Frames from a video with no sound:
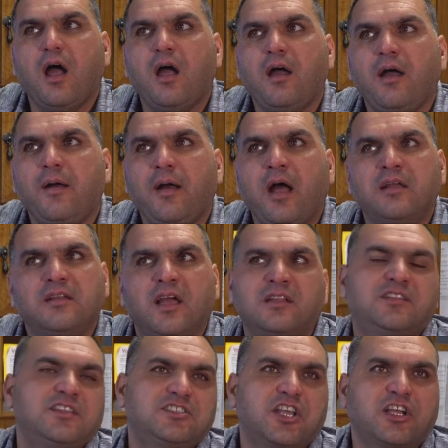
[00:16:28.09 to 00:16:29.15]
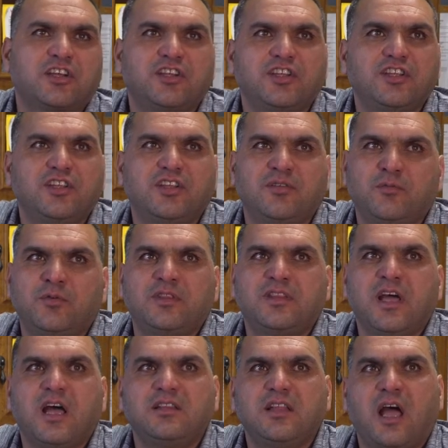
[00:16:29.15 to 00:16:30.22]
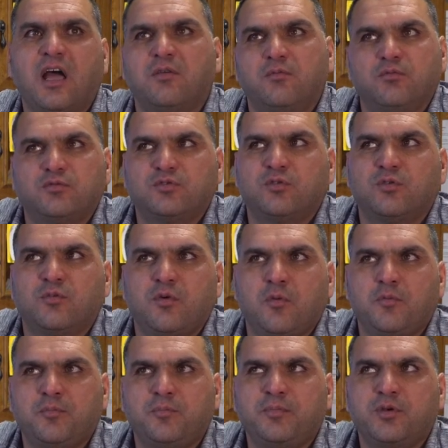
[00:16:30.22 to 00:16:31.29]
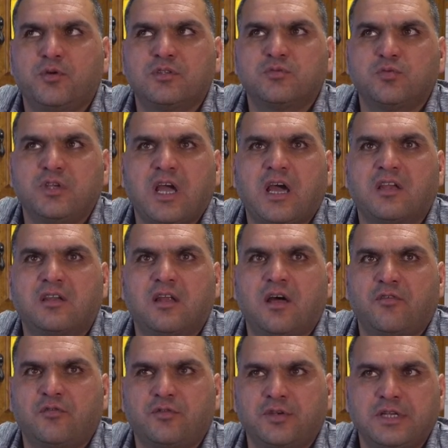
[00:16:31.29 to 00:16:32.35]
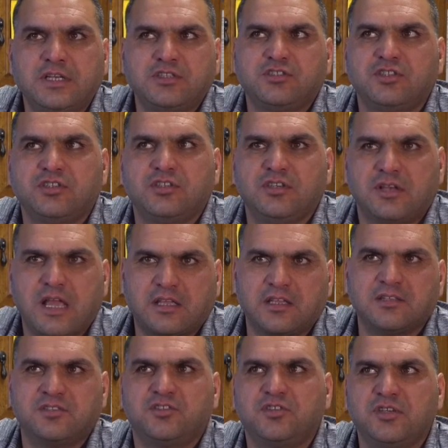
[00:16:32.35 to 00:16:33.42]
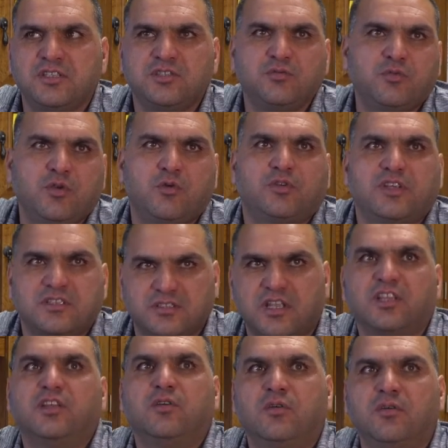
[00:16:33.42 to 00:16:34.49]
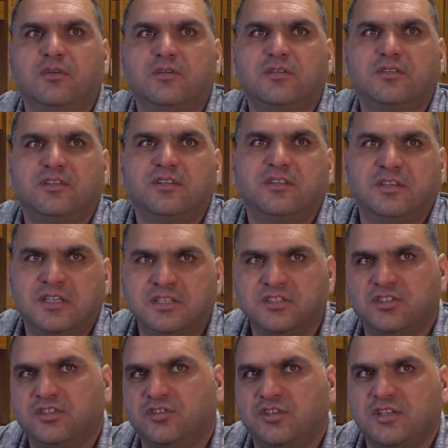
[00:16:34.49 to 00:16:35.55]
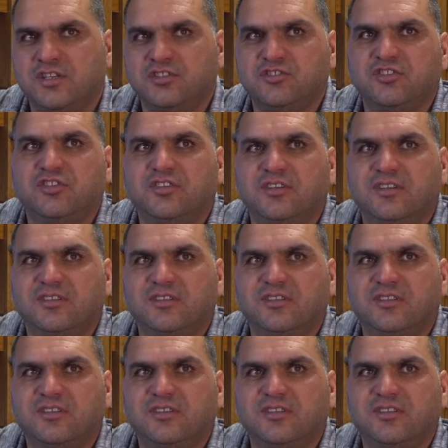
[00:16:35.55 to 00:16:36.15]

Uh, I, I disagree with that. I'm, so because we are a religion, like Yazidi religion, we want to stay in Yazidi religion.